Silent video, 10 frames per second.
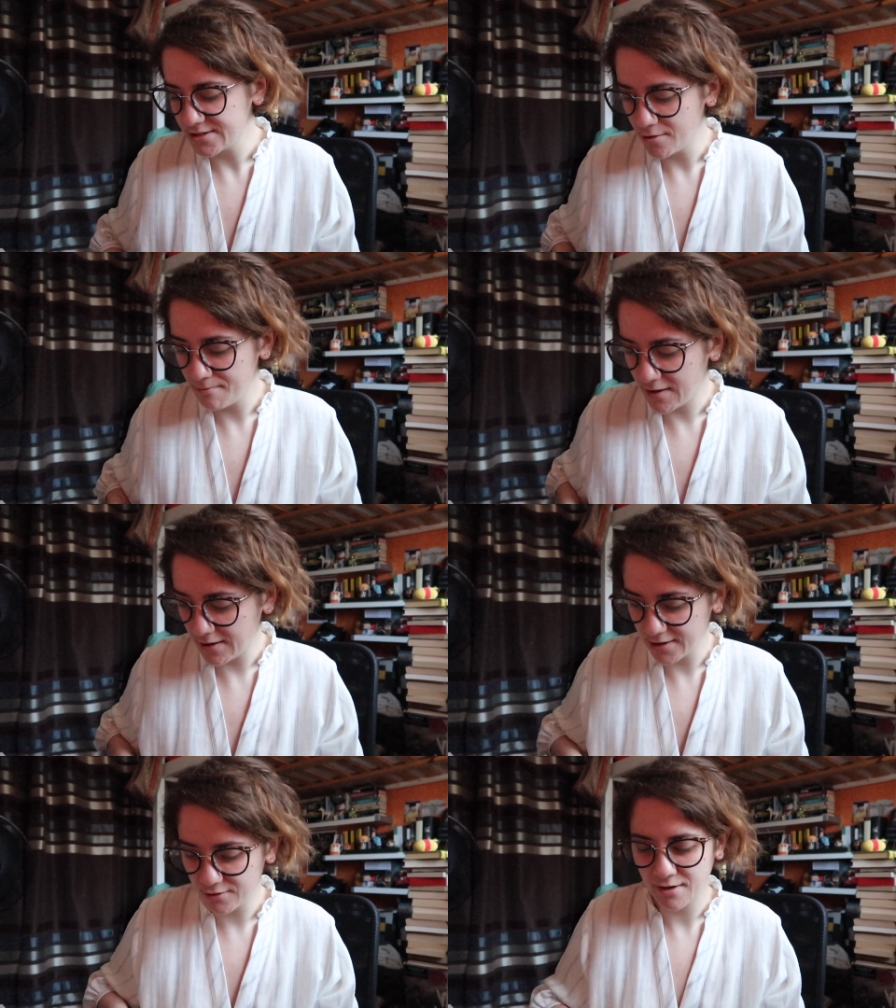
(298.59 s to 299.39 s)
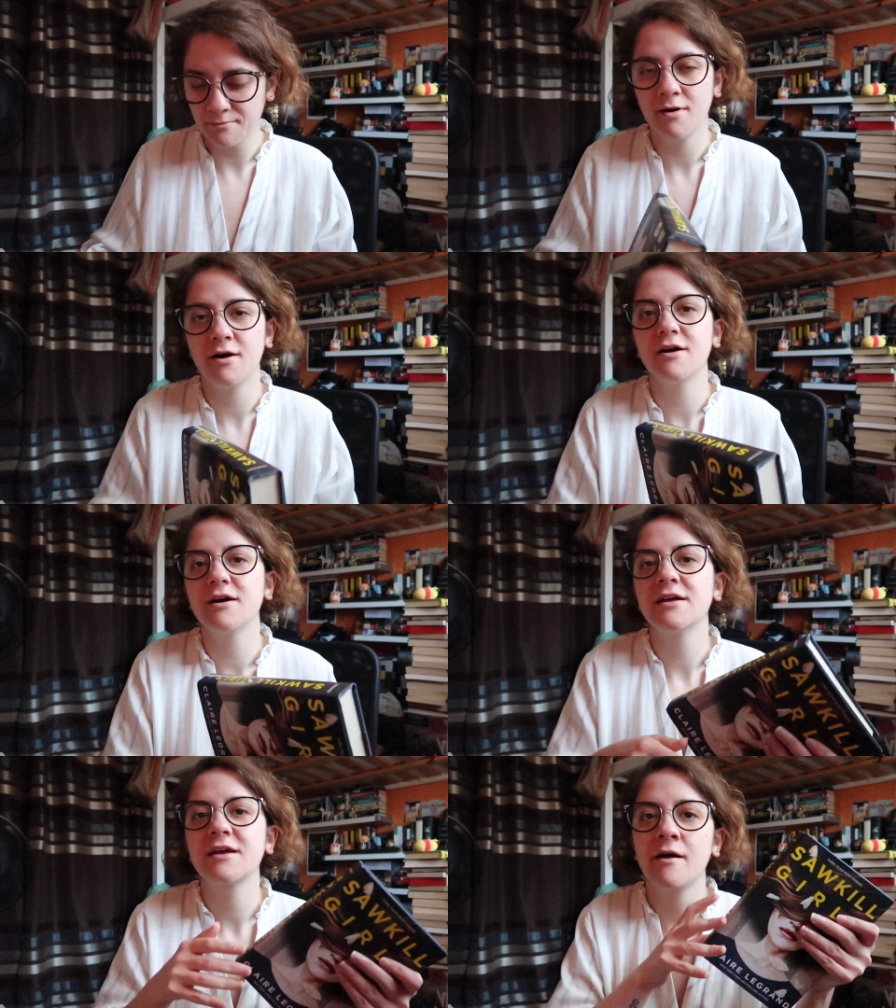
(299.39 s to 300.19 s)
So my grandma
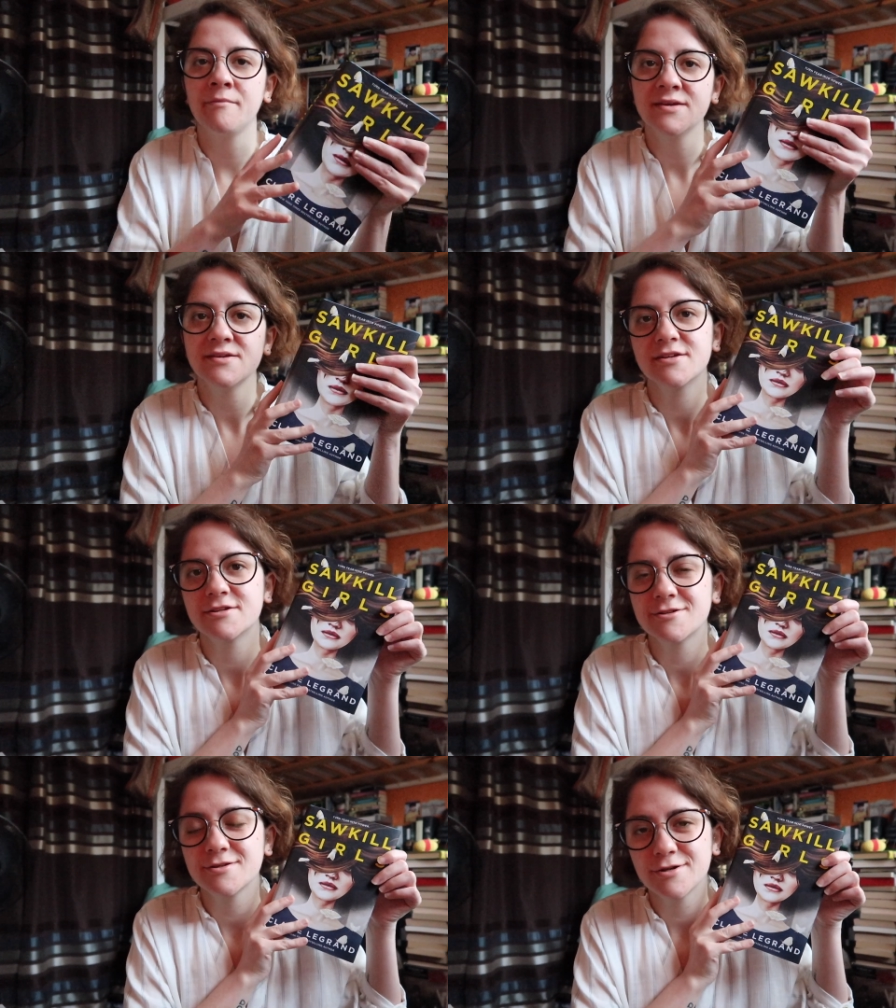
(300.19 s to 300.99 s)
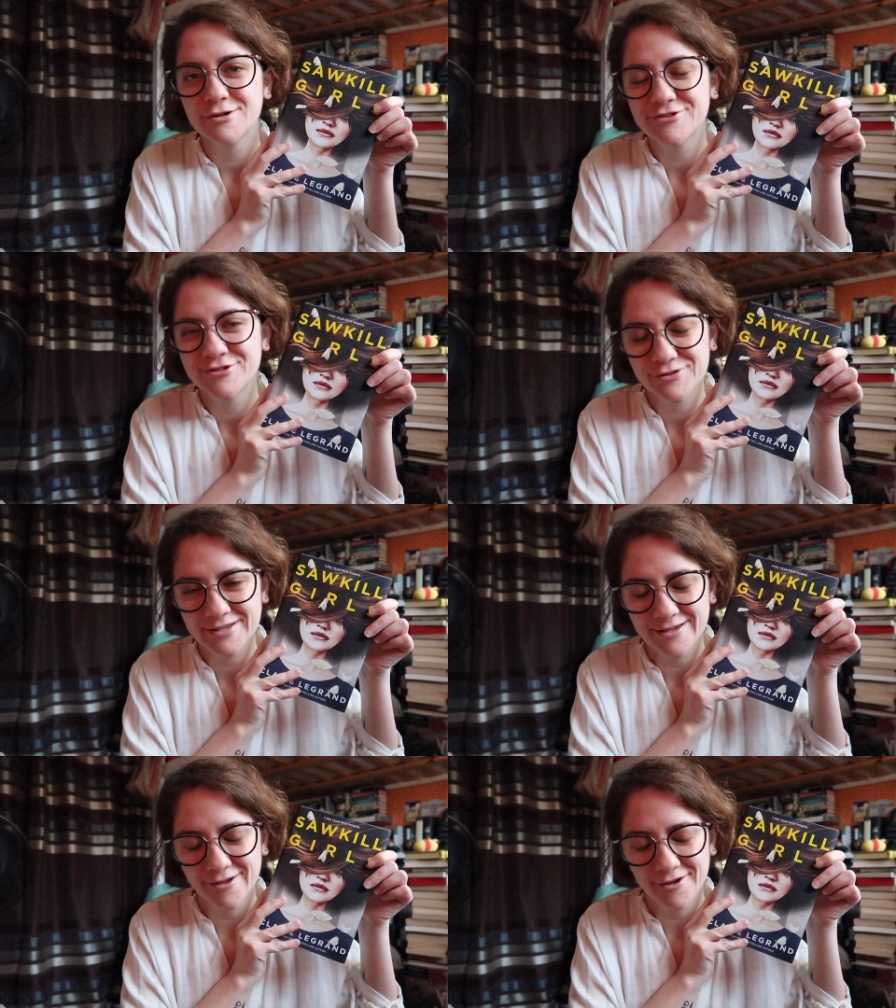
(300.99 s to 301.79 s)
got me
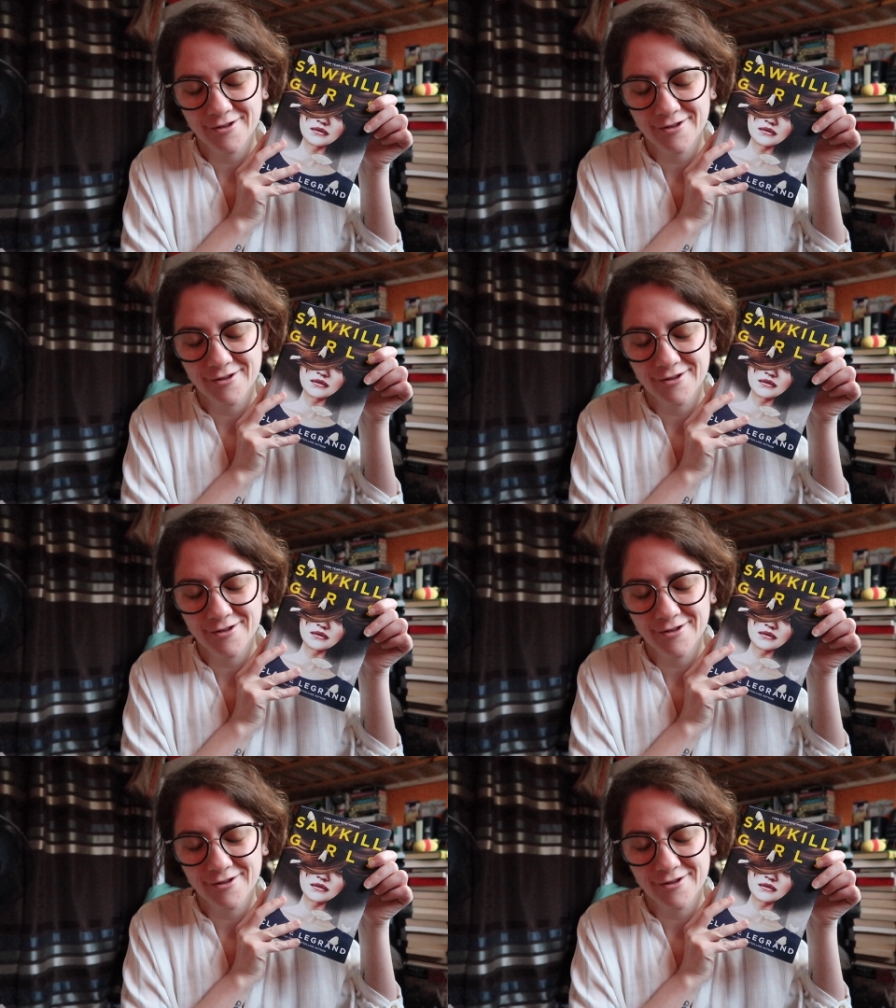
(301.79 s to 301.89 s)
Sawkill